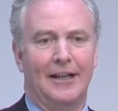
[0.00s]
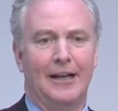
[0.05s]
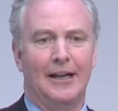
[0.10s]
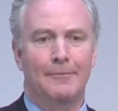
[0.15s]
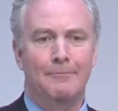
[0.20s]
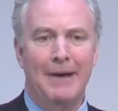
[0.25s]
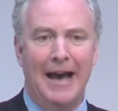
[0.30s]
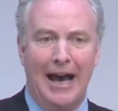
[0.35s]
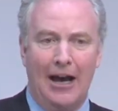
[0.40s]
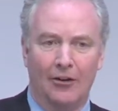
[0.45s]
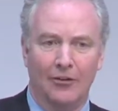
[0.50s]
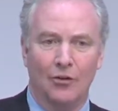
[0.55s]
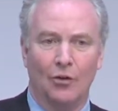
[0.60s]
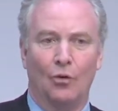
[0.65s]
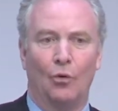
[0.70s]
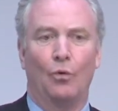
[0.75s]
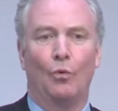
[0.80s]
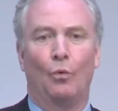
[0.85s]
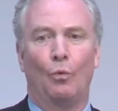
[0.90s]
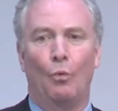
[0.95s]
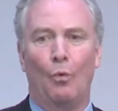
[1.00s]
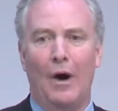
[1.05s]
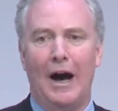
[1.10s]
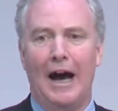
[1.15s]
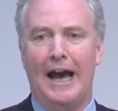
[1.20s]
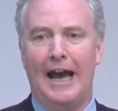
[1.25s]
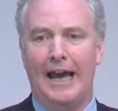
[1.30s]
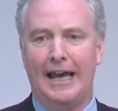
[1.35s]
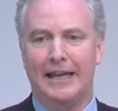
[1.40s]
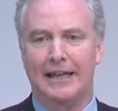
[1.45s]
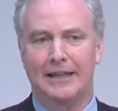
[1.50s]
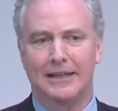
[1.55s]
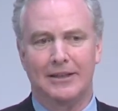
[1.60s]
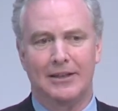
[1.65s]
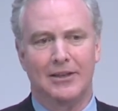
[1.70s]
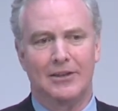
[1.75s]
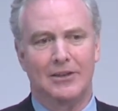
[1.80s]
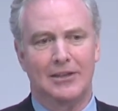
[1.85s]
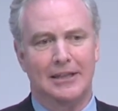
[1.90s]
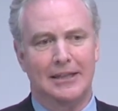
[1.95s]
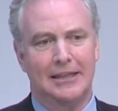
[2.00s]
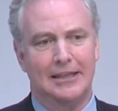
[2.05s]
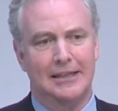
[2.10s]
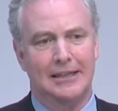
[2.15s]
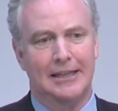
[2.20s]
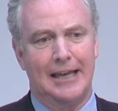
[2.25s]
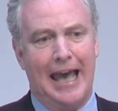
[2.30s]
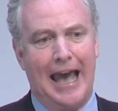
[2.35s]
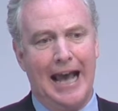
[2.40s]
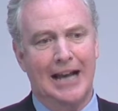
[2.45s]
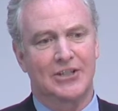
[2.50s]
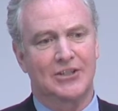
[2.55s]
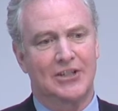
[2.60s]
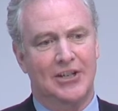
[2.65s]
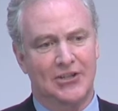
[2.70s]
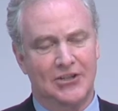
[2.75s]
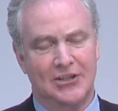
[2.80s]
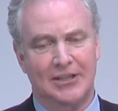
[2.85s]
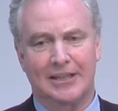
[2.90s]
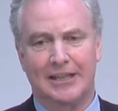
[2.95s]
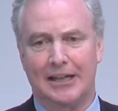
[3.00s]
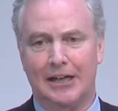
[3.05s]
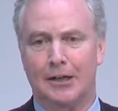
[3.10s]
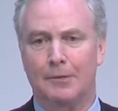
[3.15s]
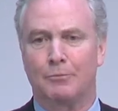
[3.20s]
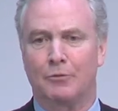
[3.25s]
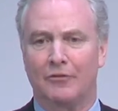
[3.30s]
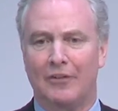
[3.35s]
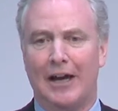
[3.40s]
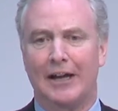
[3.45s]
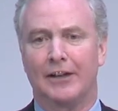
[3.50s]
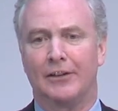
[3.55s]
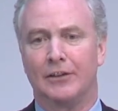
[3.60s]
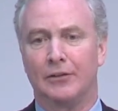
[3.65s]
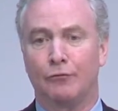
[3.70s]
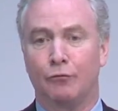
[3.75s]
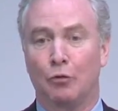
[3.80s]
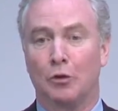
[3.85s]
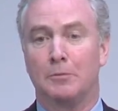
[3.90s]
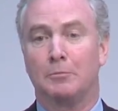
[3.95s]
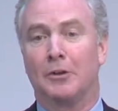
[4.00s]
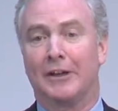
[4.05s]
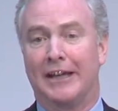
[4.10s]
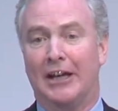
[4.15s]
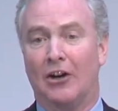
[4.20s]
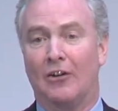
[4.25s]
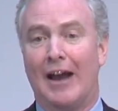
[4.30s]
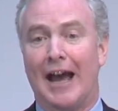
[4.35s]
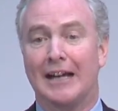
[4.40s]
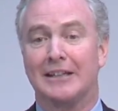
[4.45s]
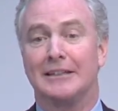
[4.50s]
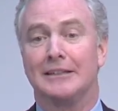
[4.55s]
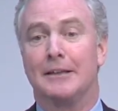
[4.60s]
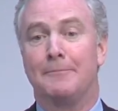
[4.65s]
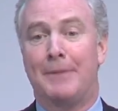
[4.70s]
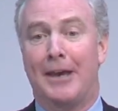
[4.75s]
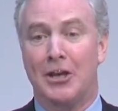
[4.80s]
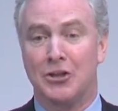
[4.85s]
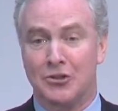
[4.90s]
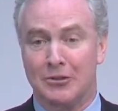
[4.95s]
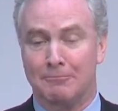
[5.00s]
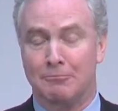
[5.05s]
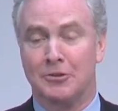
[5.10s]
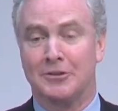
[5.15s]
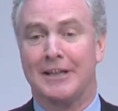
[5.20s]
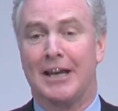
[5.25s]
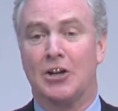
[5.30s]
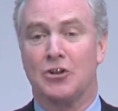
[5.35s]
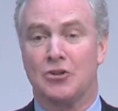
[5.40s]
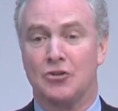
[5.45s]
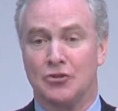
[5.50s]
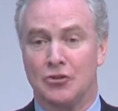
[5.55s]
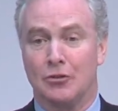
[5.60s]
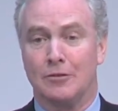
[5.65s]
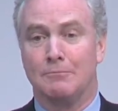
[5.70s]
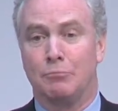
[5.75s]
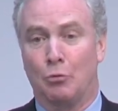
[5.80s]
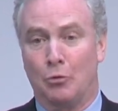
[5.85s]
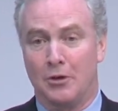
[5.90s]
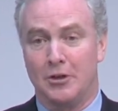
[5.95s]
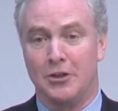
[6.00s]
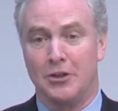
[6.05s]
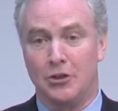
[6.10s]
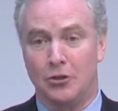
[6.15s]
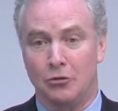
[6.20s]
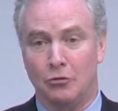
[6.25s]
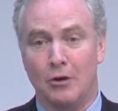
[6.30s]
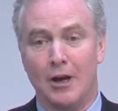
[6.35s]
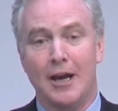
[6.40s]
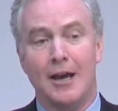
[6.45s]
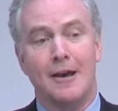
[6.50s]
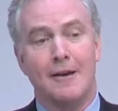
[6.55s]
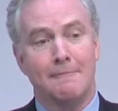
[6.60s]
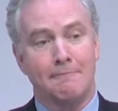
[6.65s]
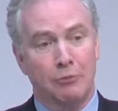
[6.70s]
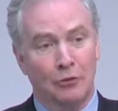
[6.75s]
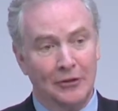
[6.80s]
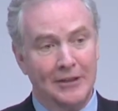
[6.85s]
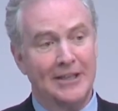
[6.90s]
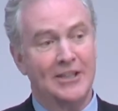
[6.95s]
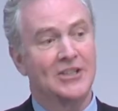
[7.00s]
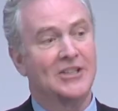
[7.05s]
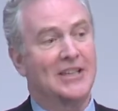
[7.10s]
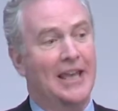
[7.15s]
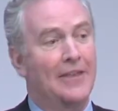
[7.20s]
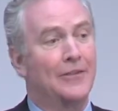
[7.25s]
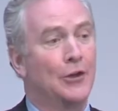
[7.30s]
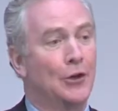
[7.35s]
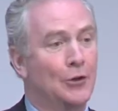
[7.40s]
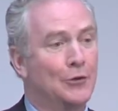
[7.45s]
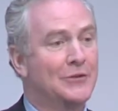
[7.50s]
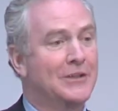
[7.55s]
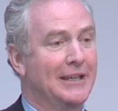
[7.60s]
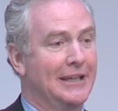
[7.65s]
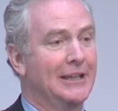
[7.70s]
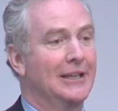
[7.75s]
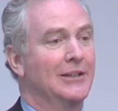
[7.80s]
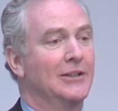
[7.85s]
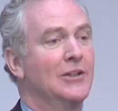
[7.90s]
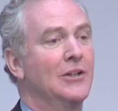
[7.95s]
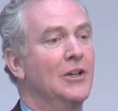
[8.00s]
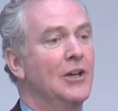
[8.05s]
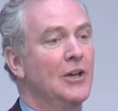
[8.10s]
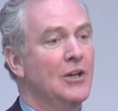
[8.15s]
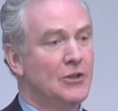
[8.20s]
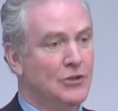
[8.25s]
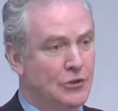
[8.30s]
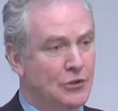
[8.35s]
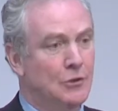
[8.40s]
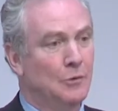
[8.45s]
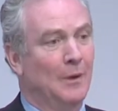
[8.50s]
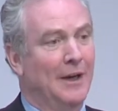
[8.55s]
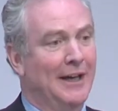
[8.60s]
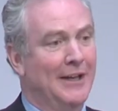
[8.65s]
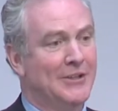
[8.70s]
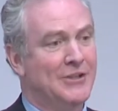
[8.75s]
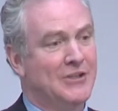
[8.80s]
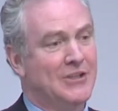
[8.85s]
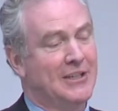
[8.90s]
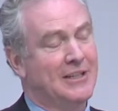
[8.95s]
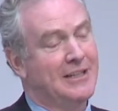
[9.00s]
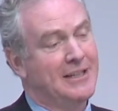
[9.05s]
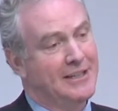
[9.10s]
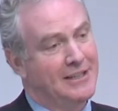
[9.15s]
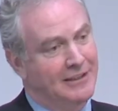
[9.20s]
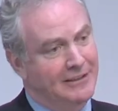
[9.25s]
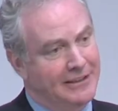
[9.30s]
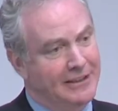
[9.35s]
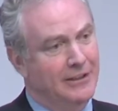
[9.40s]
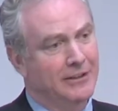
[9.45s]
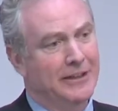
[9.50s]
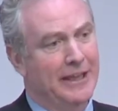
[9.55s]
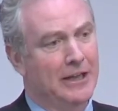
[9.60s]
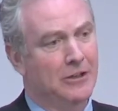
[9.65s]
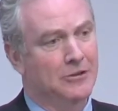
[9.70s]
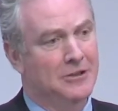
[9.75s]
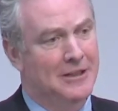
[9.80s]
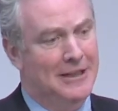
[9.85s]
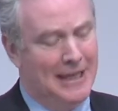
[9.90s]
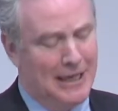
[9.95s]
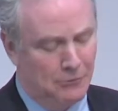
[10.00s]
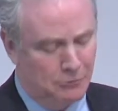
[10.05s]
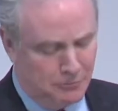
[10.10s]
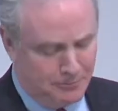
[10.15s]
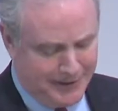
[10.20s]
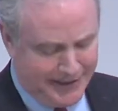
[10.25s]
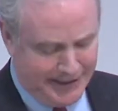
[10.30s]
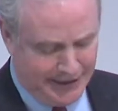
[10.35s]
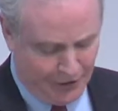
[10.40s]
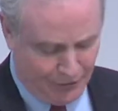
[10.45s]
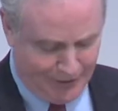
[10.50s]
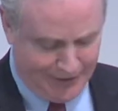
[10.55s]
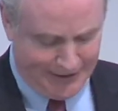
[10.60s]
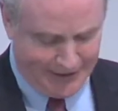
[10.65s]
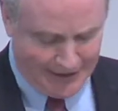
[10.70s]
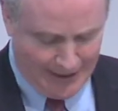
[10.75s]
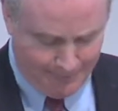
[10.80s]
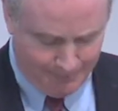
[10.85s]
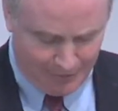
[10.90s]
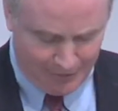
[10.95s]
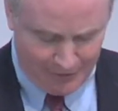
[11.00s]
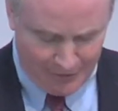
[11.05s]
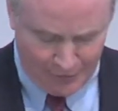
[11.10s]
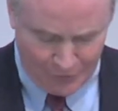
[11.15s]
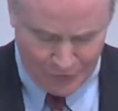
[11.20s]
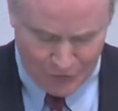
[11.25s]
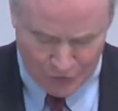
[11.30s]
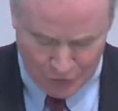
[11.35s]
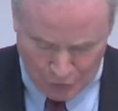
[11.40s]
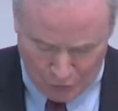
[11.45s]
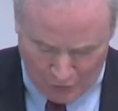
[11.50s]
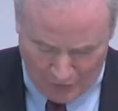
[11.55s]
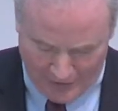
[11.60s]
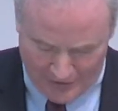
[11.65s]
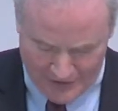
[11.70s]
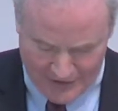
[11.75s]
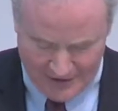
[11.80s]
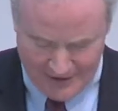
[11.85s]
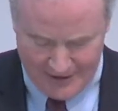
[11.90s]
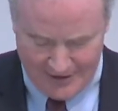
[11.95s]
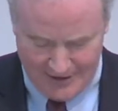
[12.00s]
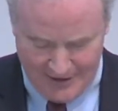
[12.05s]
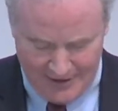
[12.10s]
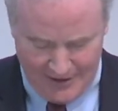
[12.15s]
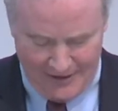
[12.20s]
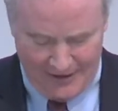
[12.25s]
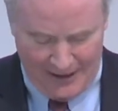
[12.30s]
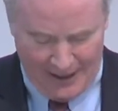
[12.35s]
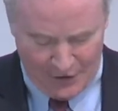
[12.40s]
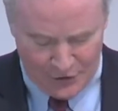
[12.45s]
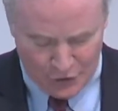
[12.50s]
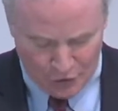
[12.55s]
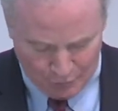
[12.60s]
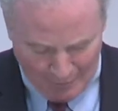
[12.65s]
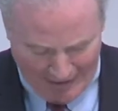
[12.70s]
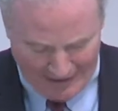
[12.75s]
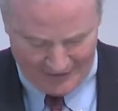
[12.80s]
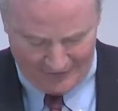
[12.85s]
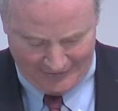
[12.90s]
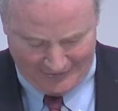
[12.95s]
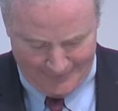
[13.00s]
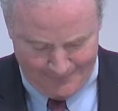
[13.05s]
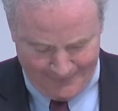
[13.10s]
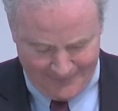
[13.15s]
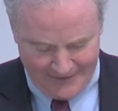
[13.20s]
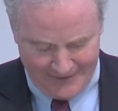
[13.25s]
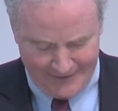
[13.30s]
about why the access to care provided in the Affordable Care Act and the patient protections are important to you, please send those in to us. A little later today, we'll be hearing a couple of those stories directly.